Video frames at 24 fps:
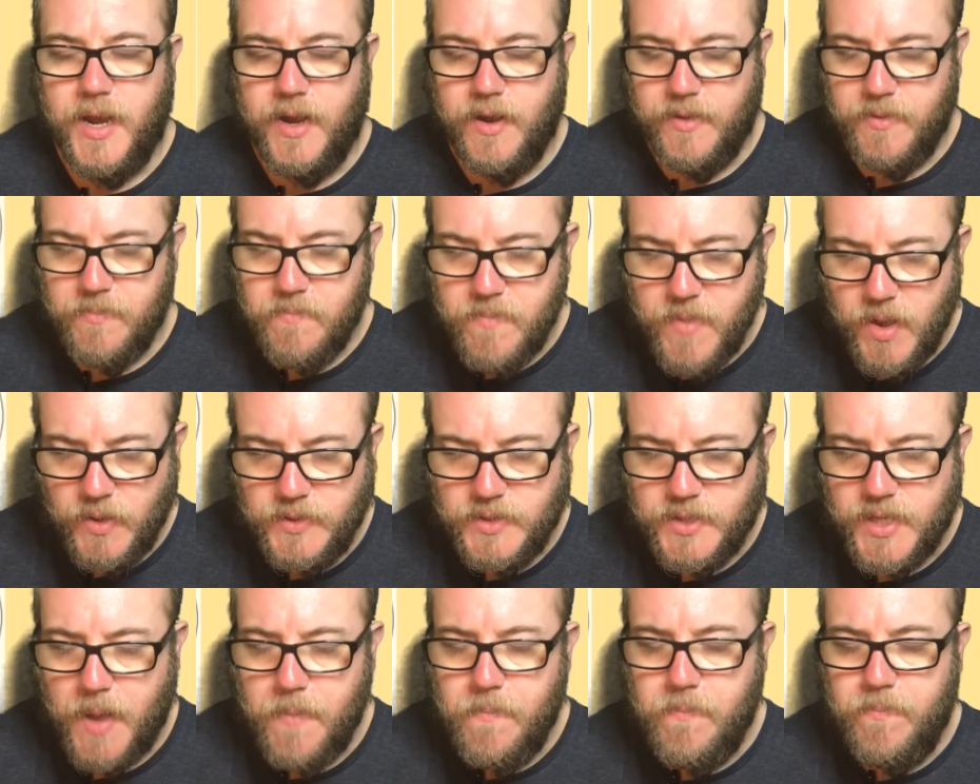
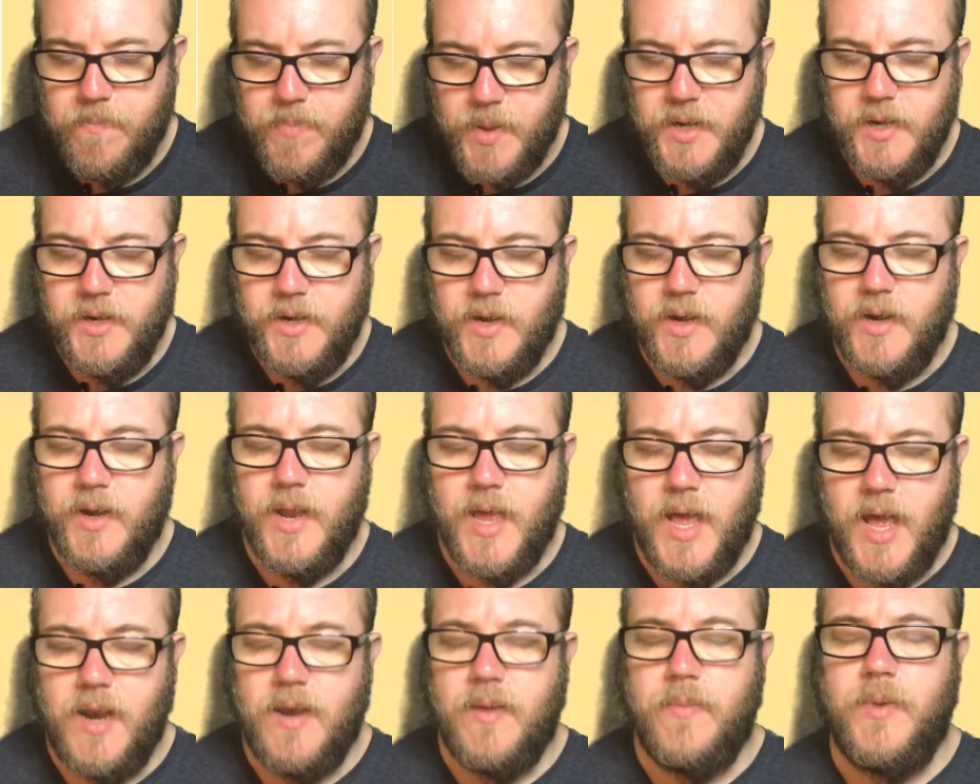most abundant
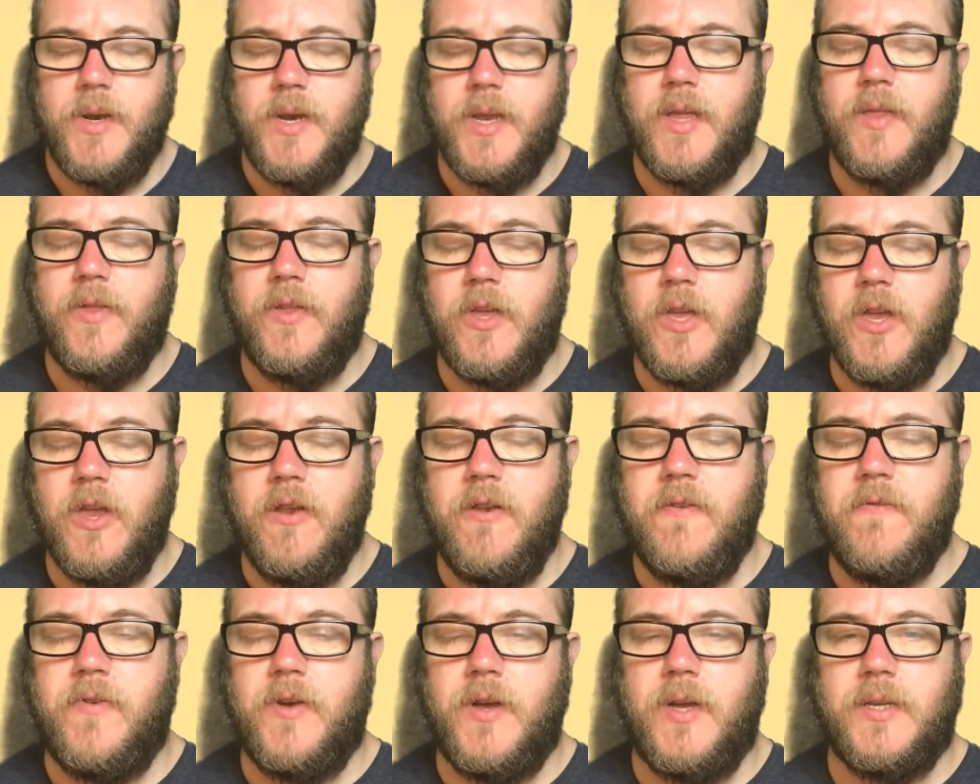element in the
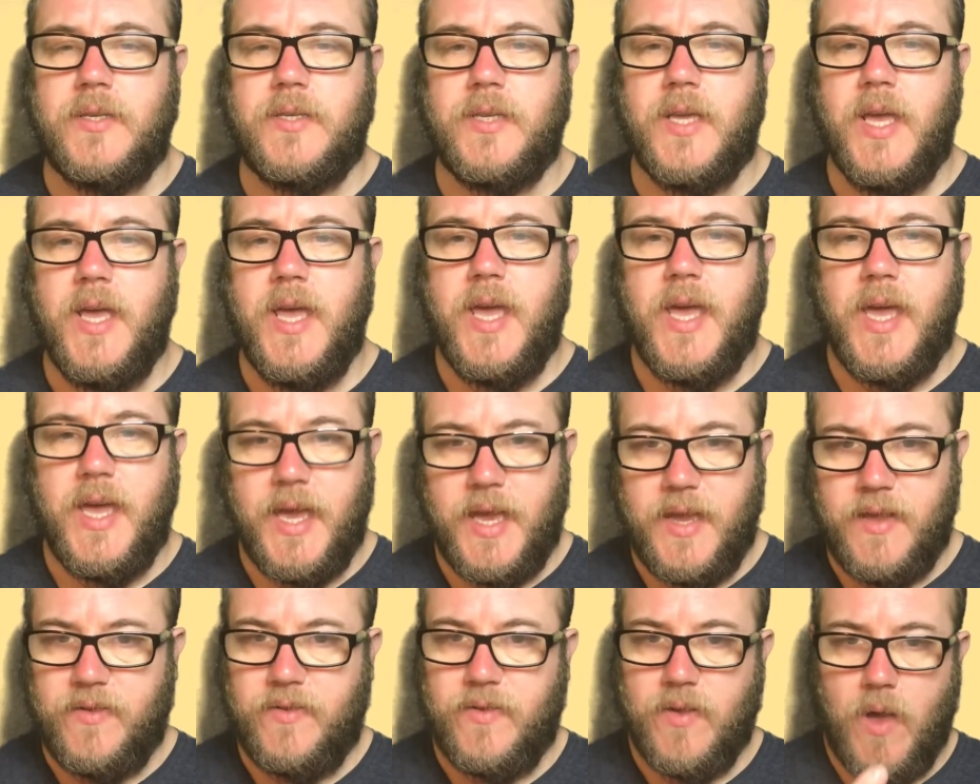universe,
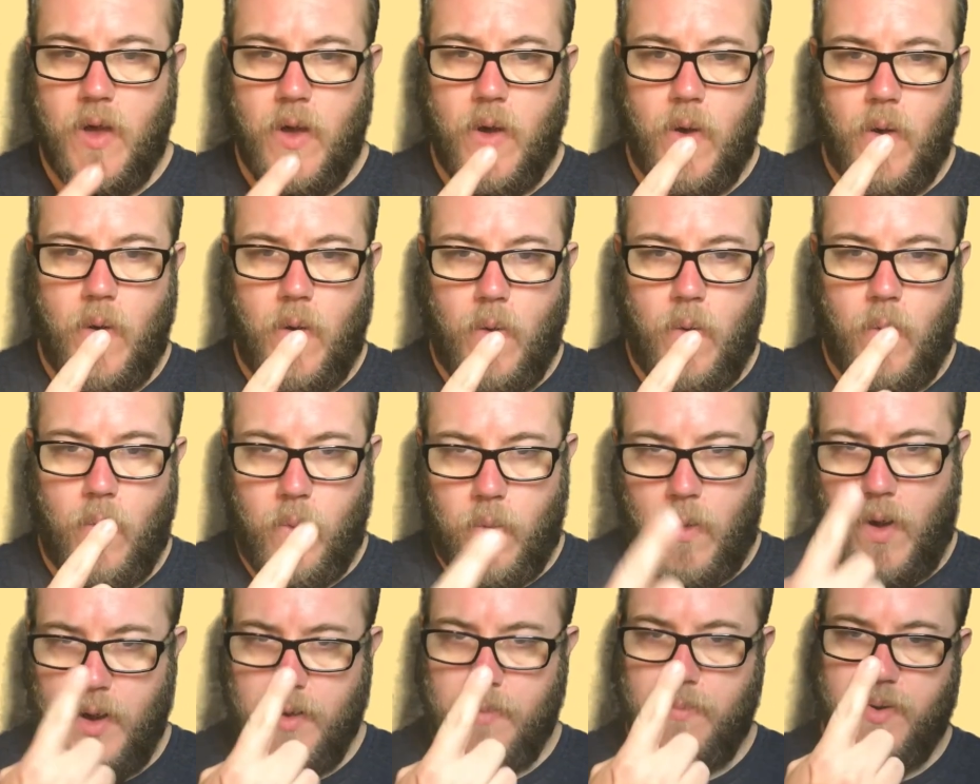is
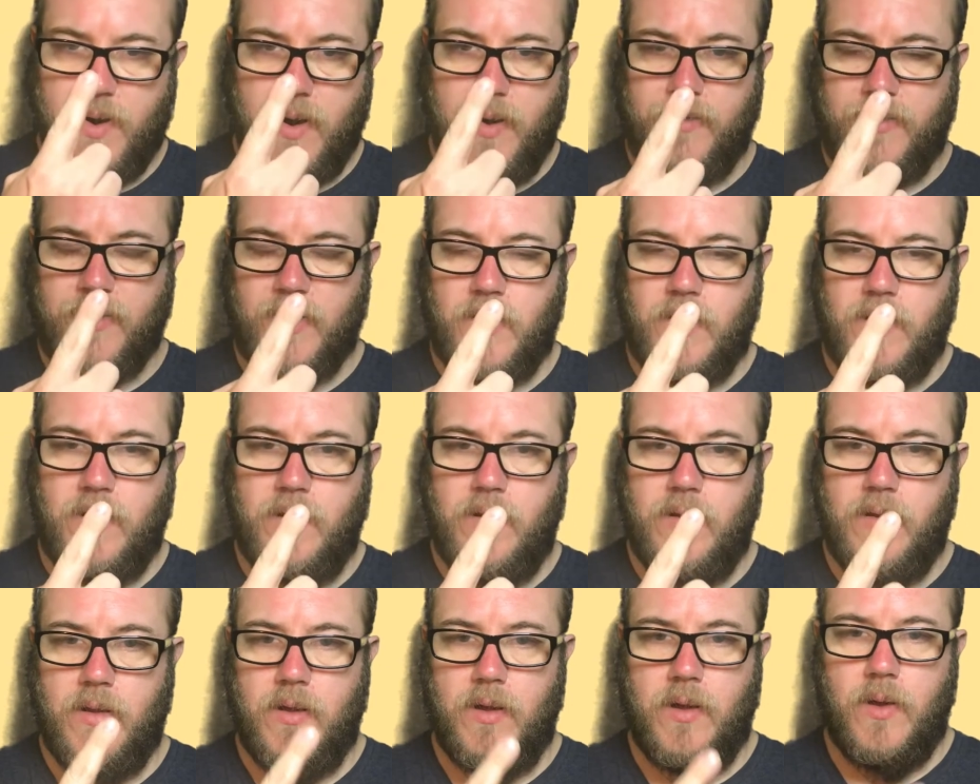1 proton
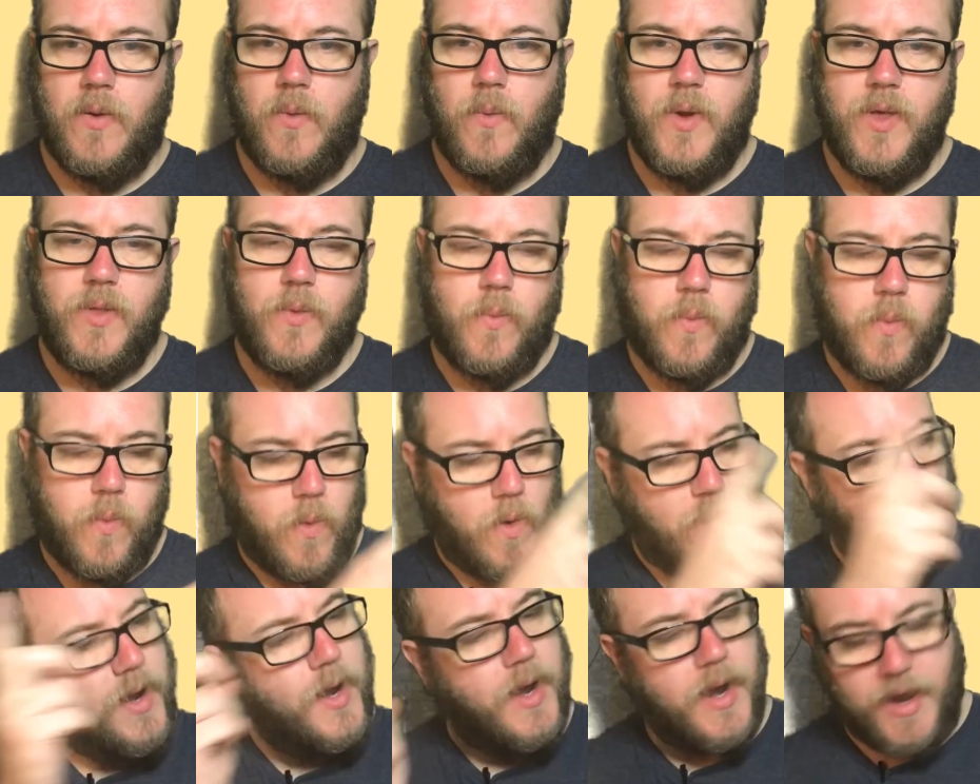with
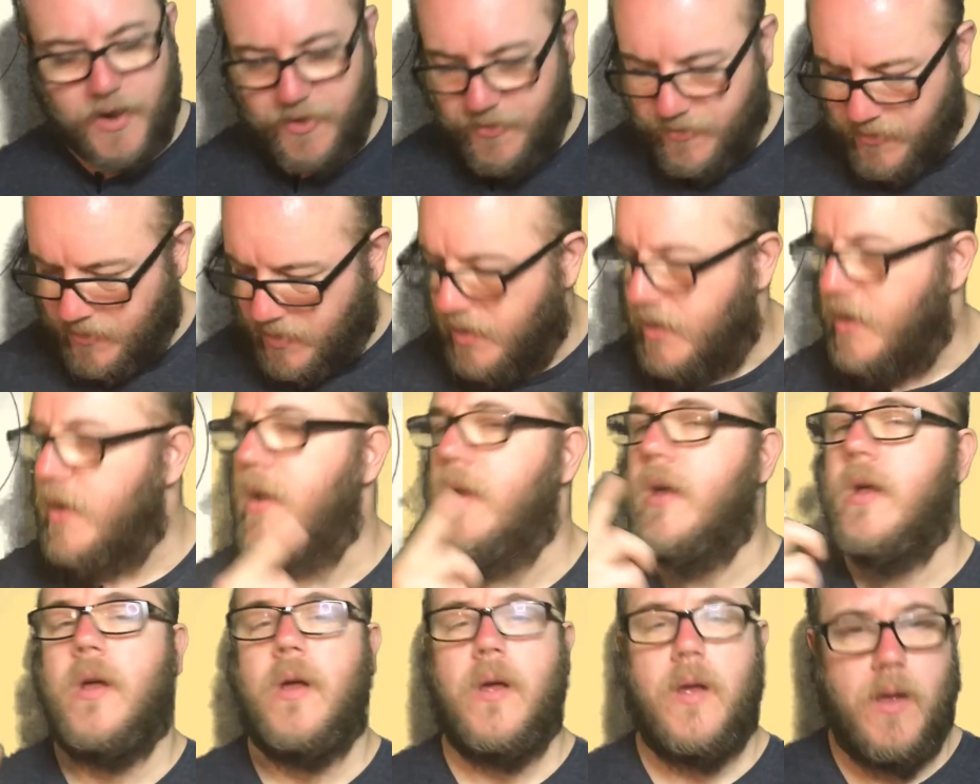1 electron
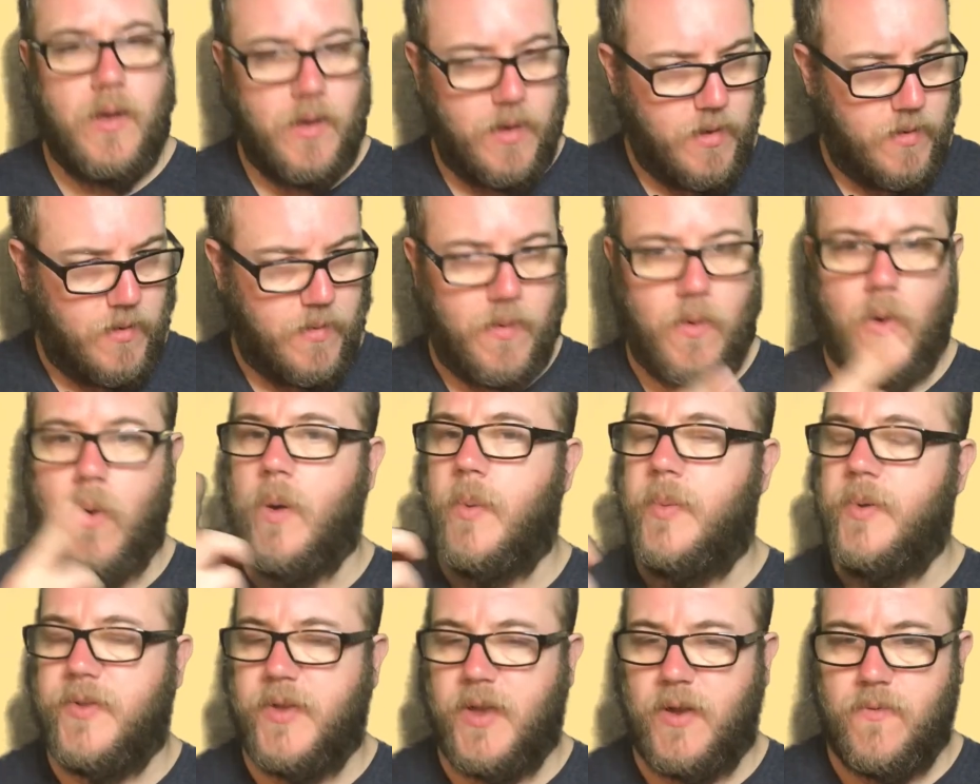
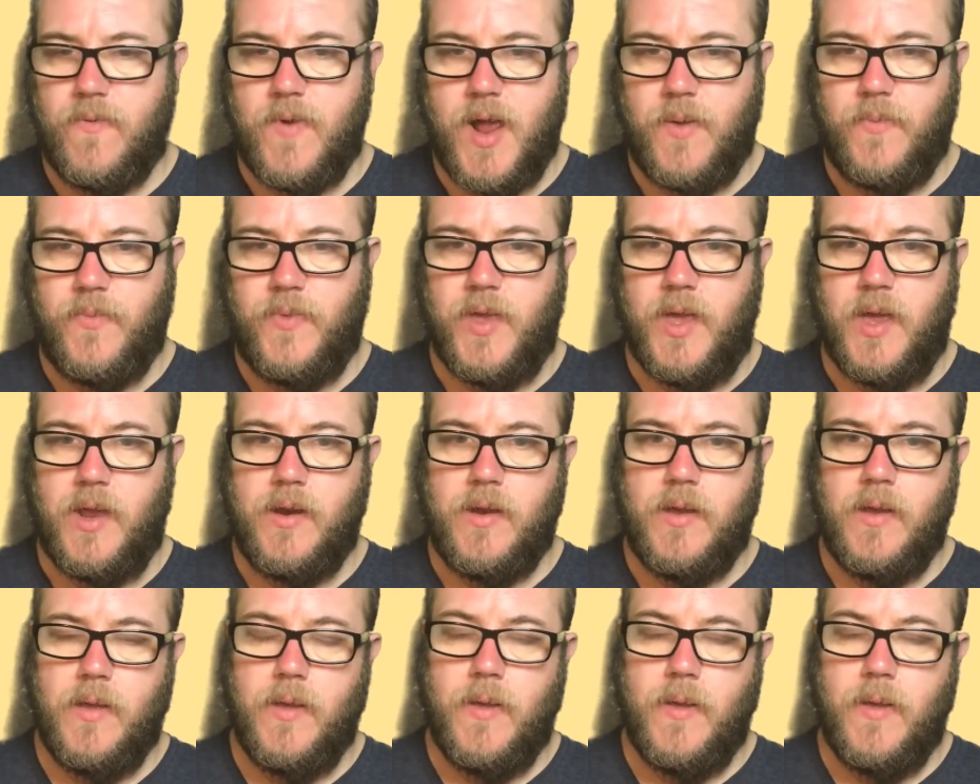orbiting around it.